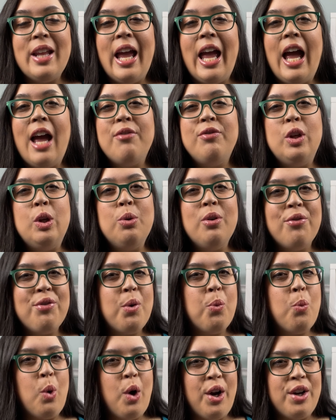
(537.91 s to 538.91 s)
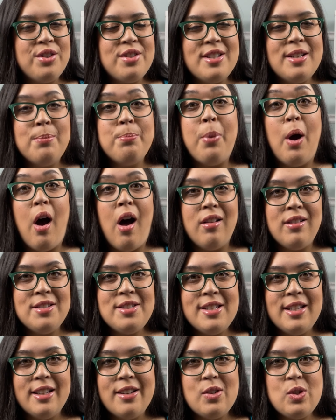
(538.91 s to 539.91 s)
Have you ever worked in
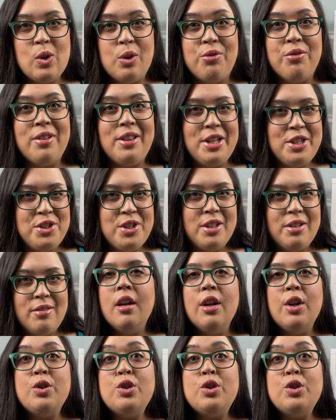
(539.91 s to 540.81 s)
politics or religion?